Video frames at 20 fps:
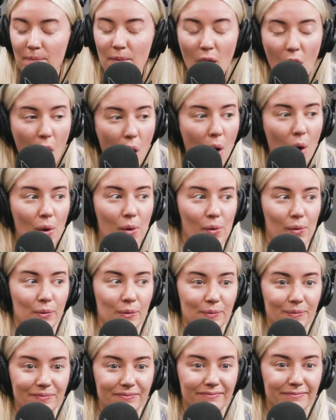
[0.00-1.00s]

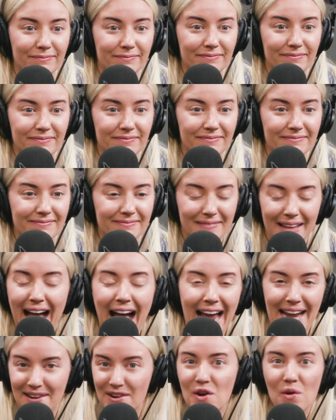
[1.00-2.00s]
Oh,
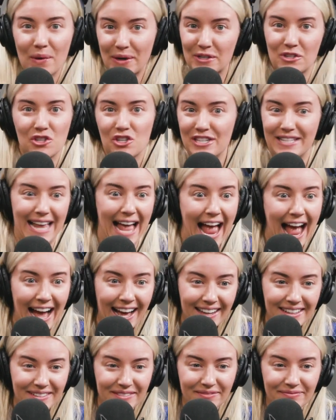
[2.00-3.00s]
I know where she's
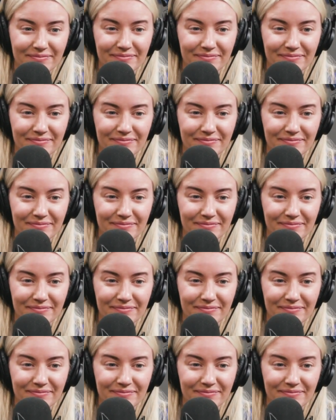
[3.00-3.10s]
at.